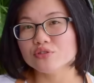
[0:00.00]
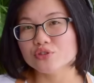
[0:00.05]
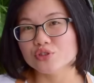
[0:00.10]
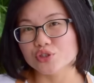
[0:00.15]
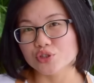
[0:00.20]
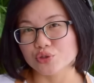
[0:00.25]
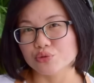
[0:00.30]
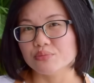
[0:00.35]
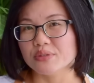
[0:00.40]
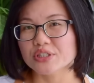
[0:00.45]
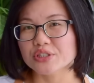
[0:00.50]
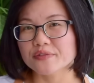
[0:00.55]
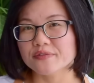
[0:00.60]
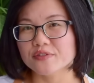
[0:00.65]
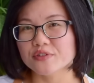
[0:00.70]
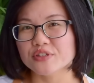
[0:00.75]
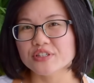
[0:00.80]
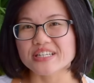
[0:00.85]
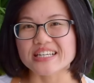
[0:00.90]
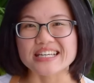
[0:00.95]
too much
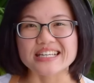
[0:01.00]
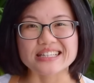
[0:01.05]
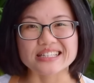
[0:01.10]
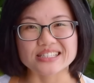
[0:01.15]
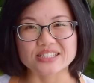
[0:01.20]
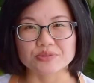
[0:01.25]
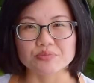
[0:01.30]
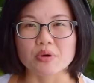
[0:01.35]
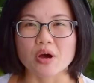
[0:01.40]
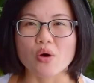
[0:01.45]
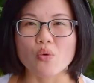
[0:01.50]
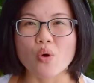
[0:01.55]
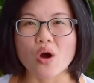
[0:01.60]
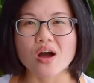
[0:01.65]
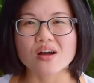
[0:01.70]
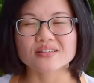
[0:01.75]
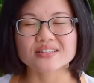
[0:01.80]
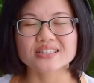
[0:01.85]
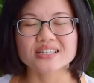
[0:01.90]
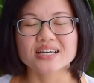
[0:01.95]
food in a small
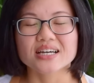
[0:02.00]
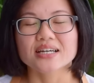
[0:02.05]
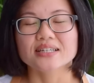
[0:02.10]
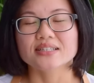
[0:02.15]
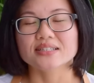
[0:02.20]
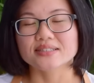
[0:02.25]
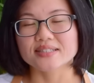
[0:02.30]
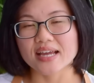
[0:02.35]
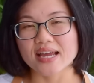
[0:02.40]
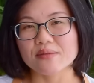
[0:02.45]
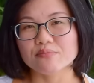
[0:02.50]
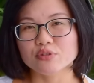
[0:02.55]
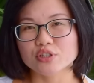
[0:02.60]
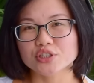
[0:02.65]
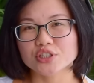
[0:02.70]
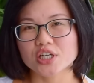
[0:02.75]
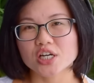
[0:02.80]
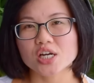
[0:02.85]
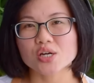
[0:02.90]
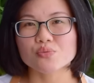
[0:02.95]
wok, the
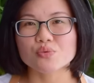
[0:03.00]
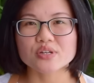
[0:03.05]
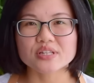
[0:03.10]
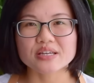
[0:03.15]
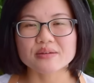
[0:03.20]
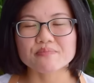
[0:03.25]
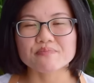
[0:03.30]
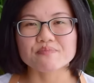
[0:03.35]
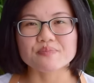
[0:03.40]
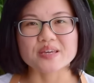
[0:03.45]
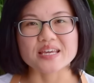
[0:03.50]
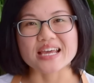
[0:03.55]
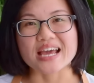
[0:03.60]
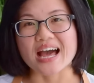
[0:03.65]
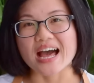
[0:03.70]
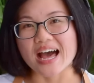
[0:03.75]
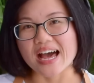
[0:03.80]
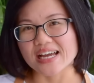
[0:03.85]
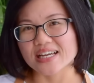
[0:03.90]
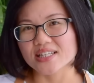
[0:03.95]
temperature wouldn't be
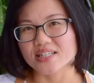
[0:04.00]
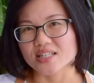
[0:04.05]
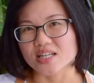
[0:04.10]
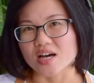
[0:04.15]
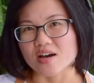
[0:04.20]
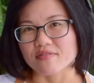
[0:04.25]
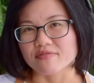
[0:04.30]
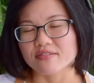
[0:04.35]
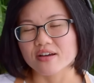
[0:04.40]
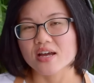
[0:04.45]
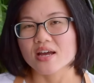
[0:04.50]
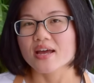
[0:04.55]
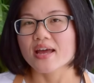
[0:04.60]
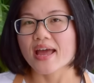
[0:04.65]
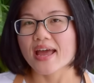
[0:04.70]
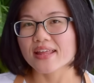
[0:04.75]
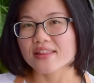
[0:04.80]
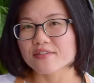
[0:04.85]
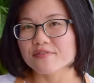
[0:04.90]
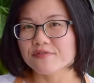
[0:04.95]
high enough,
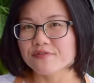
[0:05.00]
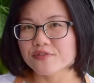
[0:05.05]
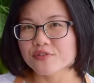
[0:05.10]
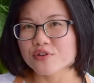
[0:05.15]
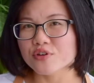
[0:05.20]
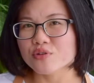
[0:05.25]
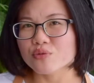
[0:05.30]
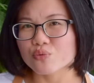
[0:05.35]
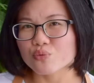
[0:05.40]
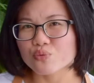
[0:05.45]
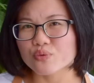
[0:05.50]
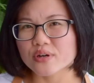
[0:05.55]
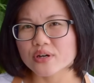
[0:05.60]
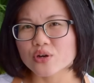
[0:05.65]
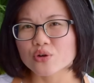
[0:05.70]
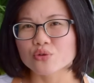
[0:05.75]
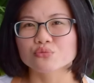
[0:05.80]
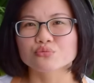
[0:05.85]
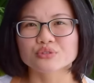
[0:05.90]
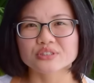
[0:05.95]
and the food
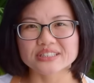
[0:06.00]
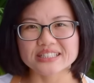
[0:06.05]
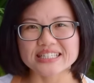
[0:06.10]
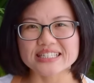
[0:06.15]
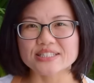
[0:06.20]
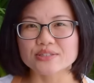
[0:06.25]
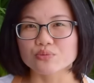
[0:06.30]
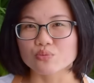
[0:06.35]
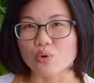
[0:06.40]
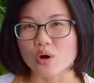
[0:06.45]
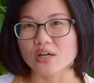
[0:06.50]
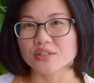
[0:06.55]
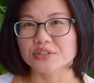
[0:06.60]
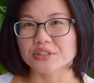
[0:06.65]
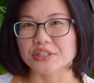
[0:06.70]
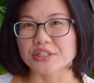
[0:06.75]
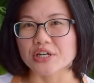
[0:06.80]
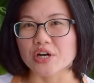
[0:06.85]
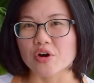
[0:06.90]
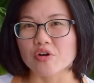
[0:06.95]
will release
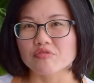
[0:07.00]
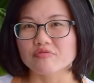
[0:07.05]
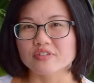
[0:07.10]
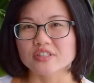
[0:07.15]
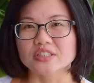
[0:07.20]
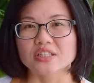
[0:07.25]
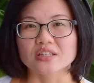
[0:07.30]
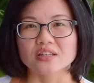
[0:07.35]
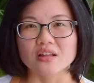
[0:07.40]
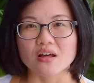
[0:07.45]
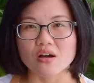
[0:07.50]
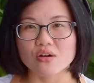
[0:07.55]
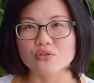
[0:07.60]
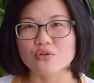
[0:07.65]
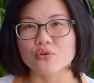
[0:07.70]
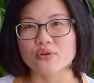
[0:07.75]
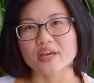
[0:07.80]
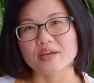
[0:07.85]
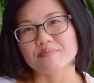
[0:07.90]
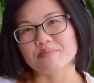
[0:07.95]
water over the long
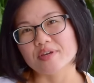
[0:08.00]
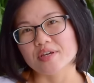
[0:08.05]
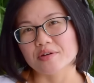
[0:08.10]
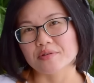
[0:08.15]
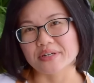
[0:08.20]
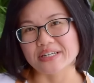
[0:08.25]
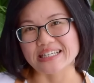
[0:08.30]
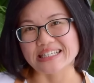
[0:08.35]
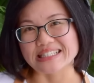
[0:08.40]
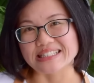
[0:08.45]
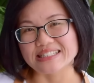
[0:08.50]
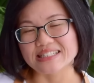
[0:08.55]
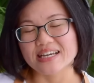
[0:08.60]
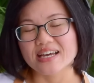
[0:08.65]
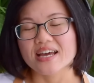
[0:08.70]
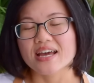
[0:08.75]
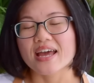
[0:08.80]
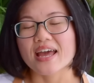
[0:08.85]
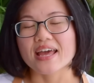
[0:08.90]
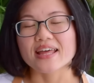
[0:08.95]
cooking period,
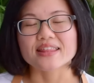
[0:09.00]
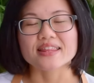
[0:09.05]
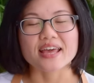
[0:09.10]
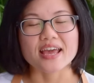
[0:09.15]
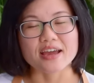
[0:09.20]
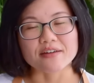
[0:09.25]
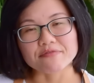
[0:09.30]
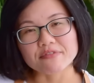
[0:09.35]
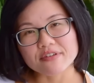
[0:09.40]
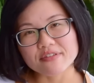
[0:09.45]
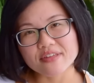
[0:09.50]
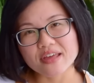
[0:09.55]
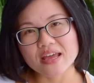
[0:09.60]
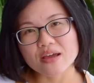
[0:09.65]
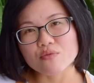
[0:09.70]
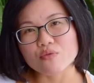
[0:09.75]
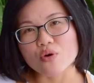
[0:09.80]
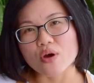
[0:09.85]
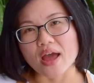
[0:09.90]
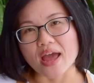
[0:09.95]
and
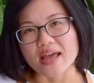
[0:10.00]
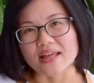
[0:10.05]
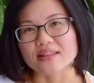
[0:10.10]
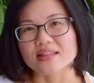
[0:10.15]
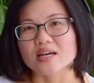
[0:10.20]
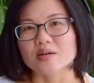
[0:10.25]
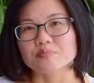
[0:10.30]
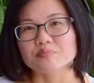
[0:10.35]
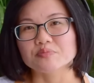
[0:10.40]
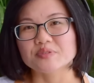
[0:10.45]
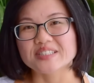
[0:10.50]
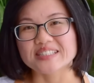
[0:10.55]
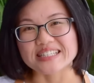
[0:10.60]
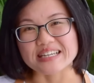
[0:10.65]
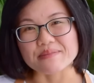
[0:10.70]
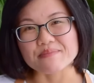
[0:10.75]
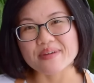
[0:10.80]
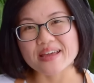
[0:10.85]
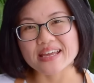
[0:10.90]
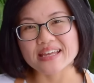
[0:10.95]
everything will end up
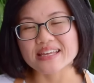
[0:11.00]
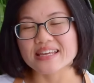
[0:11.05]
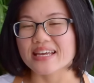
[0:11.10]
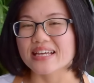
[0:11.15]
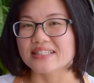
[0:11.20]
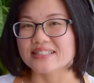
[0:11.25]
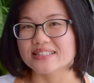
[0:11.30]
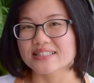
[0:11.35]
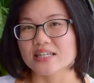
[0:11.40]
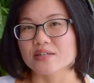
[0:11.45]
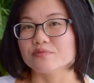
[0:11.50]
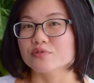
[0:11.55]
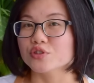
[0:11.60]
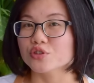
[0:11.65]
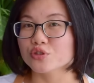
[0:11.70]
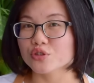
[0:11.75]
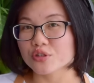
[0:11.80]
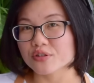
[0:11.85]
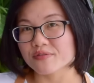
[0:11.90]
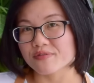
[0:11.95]
steaming instead of
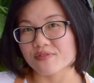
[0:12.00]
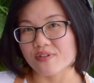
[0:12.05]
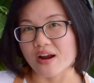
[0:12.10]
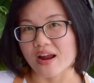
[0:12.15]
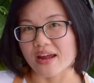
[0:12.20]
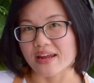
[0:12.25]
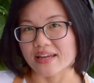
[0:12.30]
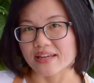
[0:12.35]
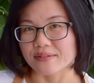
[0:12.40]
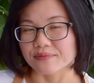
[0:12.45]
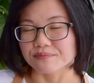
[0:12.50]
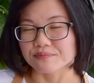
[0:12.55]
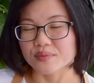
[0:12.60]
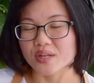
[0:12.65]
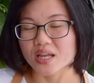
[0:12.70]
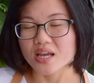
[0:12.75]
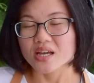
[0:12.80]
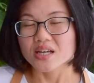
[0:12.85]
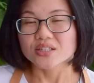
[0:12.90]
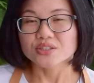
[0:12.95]
stir-frying.
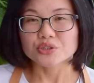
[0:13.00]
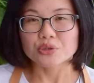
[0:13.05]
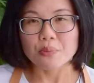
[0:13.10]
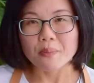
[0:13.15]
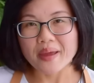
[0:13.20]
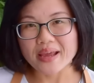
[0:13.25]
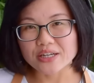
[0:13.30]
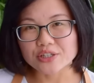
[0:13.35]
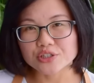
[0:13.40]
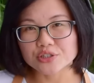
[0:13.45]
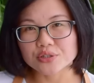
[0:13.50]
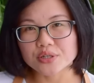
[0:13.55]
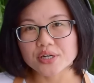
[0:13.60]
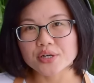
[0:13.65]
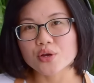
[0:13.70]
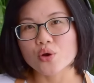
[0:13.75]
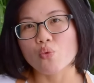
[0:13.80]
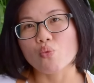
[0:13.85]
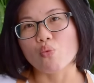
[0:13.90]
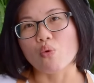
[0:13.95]
So make sure
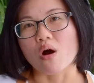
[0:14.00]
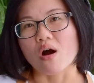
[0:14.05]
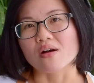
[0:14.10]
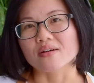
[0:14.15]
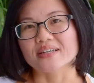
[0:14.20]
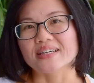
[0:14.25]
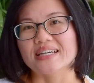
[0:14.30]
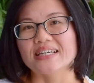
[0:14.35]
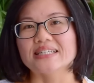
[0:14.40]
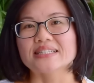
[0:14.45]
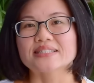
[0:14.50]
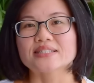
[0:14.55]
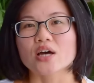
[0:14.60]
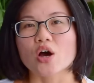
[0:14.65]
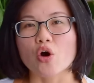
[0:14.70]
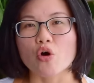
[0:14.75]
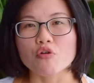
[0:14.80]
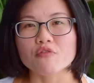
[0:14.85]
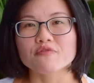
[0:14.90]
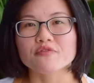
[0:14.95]
your wok is
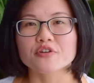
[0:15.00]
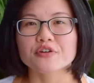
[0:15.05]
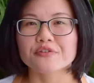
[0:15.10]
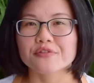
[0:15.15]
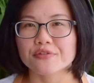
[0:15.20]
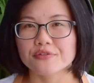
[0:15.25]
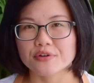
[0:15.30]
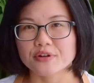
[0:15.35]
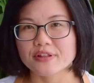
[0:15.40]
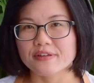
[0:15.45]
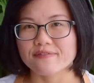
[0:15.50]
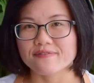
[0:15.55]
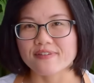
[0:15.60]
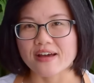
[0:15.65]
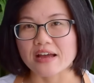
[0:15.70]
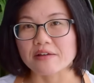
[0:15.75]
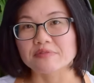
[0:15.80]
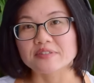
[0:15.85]
over 35